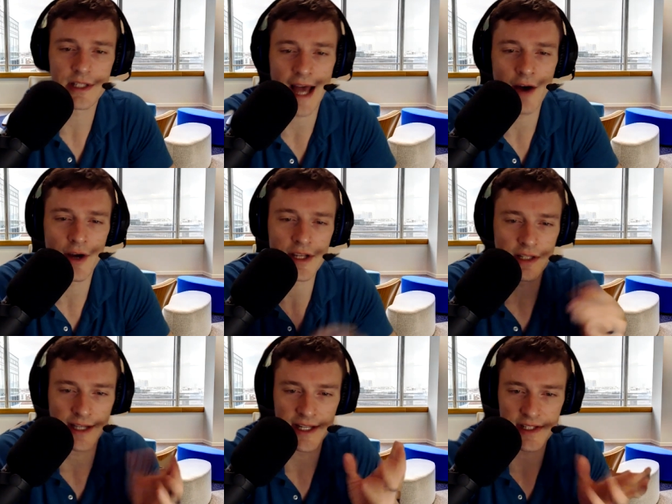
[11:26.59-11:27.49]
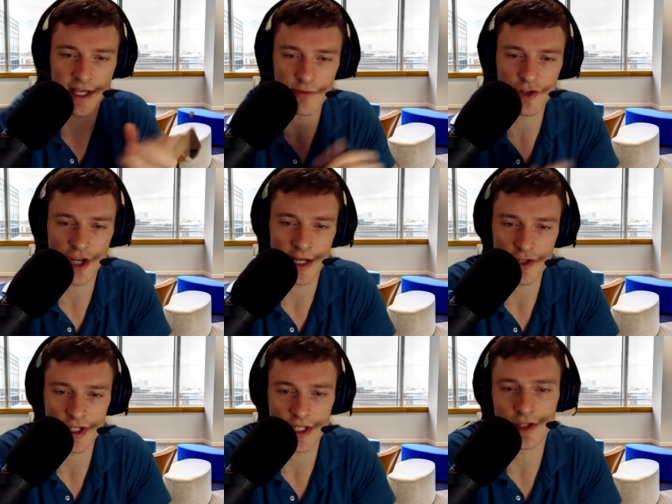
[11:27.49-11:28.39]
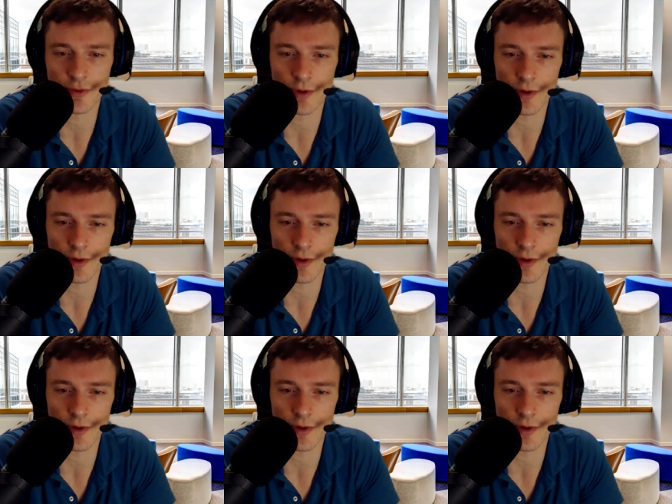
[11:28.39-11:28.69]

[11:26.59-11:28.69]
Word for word: How has the landscape changed since you wrote